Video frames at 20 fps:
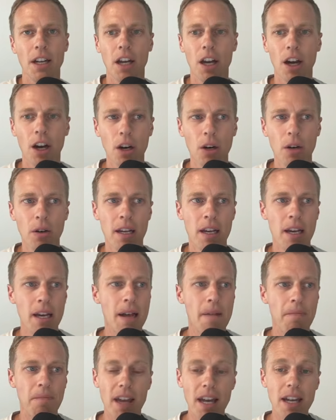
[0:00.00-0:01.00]
Code,
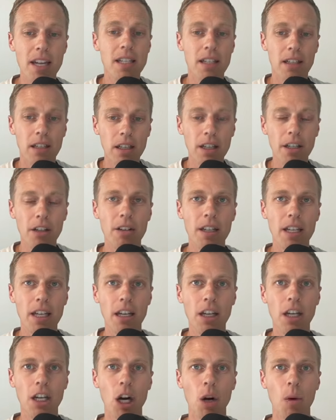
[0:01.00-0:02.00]
it is literally going
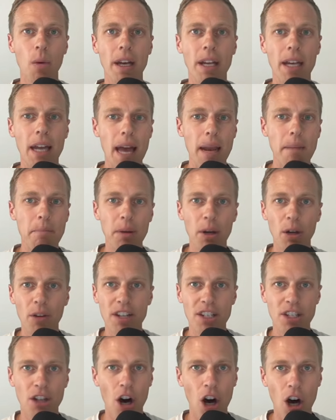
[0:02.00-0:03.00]
to go in and build
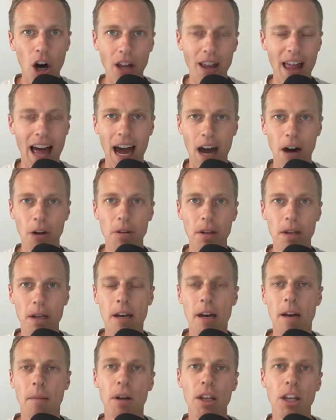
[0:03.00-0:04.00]
this all out.
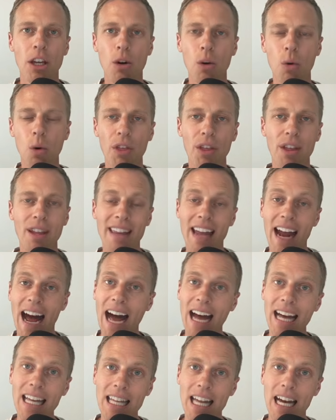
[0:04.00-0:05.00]
But the cool thing that
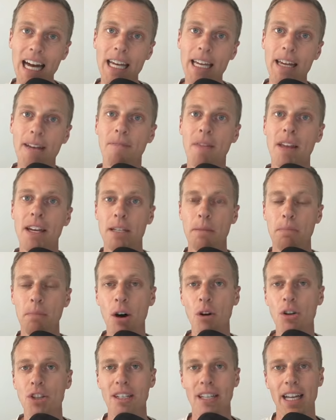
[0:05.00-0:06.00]
I like, as
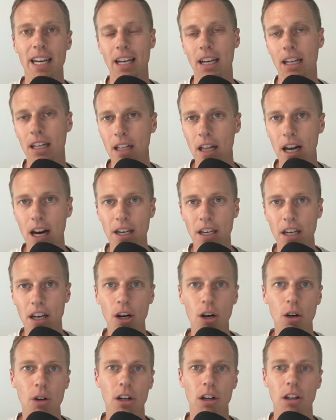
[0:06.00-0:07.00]
opposed to like a Claude
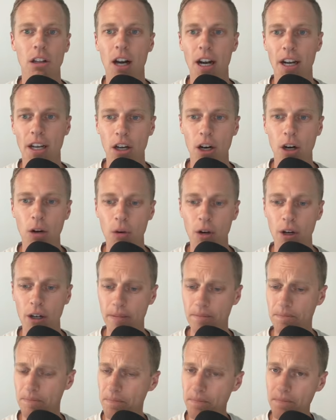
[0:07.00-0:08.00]
Code or Claude Cowork,
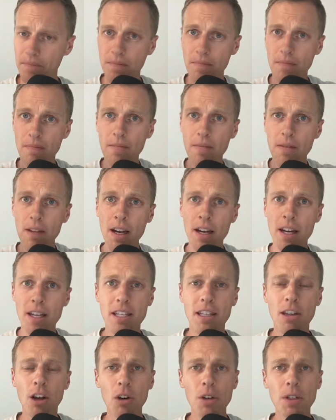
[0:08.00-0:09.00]

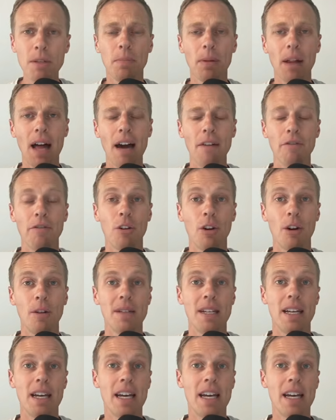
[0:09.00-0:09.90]
is those platforms,